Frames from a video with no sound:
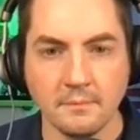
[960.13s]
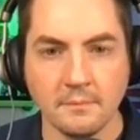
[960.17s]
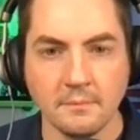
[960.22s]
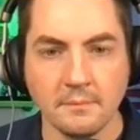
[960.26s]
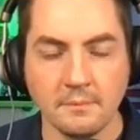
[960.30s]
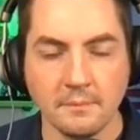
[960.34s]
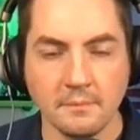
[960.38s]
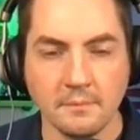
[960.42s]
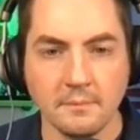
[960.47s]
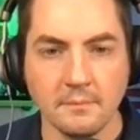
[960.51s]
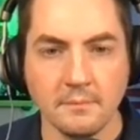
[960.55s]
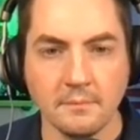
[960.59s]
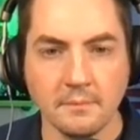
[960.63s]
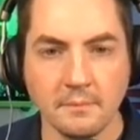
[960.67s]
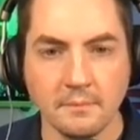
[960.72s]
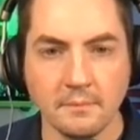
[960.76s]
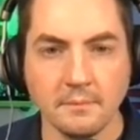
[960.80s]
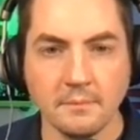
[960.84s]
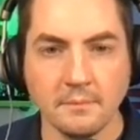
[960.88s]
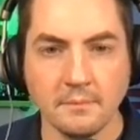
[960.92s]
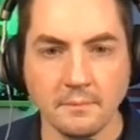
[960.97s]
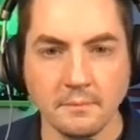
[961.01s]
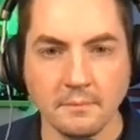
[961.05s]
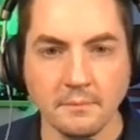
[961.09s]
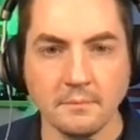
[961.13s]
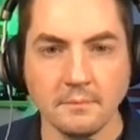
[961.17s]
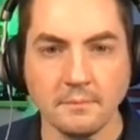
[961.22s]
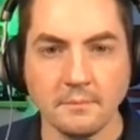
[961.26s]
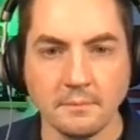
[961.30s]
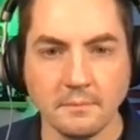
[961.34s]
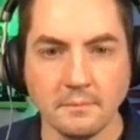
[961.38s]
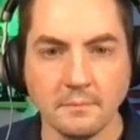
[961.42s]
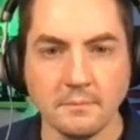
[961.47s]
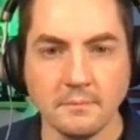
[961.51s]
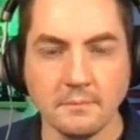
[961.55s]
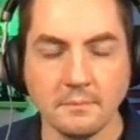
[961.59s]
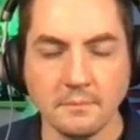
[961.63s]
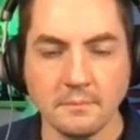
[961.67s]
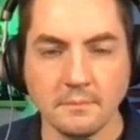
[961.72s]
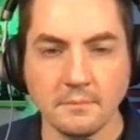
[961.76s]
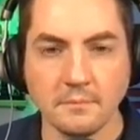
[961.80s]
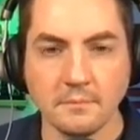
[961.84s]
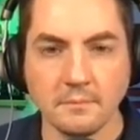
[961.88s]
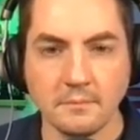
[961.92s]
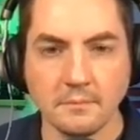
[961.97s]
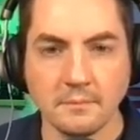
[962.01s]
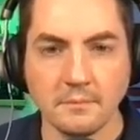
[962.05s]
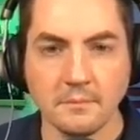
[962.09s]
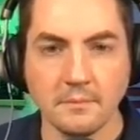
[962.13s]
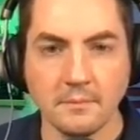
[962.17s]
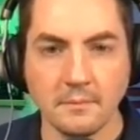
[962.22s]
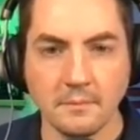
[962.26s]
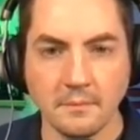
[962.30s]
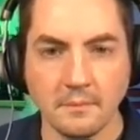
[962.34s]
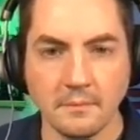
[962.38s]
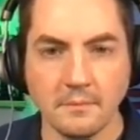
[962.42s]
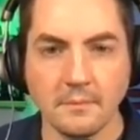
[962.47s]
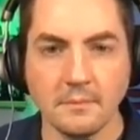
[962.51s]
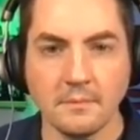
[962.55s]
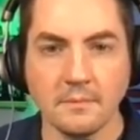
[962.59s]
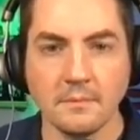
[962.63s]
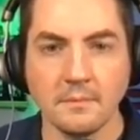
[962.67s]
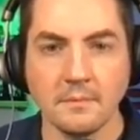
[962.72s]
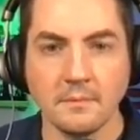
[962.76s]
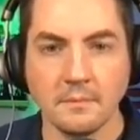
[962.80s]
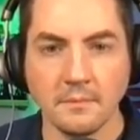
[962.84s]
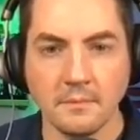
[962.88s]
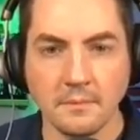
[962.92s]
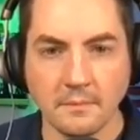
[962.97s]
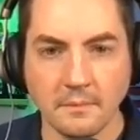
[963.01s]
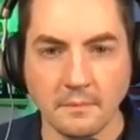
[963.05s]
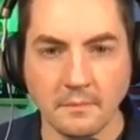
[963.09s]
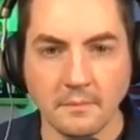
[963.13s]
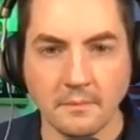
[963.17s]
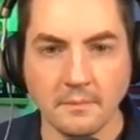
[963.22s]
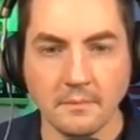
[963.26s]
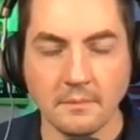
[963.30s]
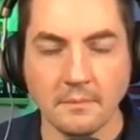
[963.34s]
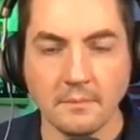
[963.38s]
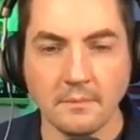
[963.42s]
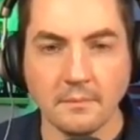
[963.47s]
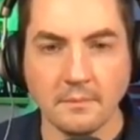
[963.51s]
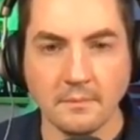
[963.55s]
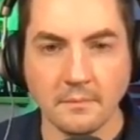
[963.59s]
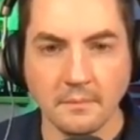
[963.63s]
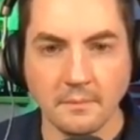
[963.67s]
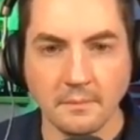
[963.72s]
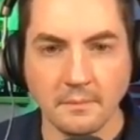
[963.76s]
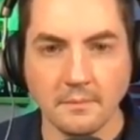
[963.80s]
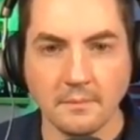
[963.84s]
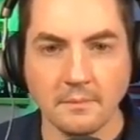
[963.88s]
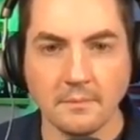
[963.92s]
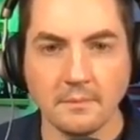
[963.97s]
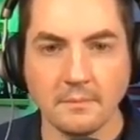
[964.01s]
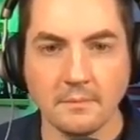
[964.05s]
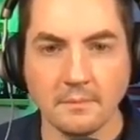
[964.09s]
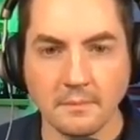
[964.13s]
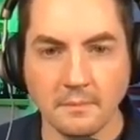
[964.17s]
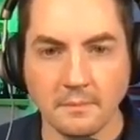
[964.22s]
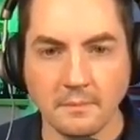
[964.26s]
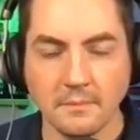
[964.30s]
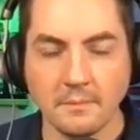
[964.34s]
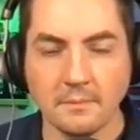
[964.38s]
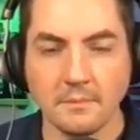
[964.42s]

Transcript: (not speaking)